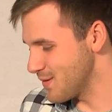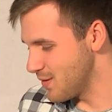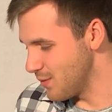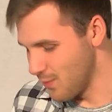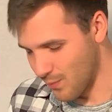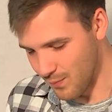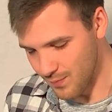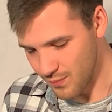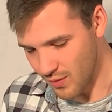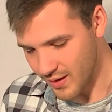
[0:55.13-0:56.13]
you
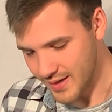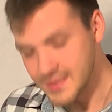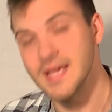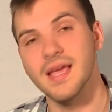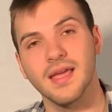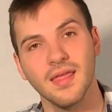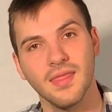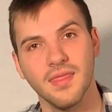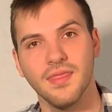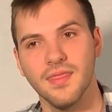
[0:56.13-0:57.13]
are going to take
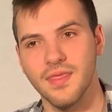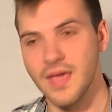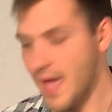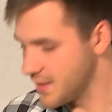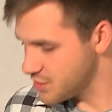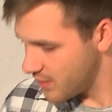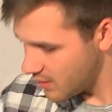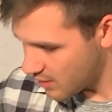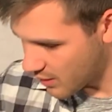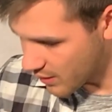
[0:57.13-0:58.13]
the head
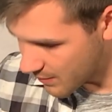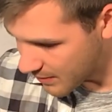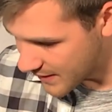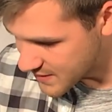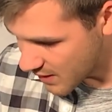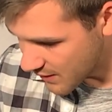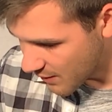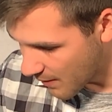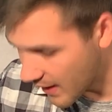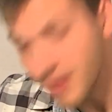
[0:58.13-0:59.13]
joint and you're going to place it on
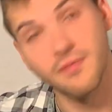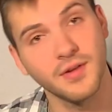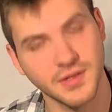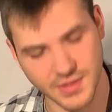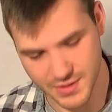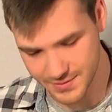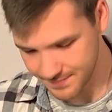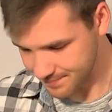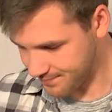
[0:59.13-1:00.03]
the body first.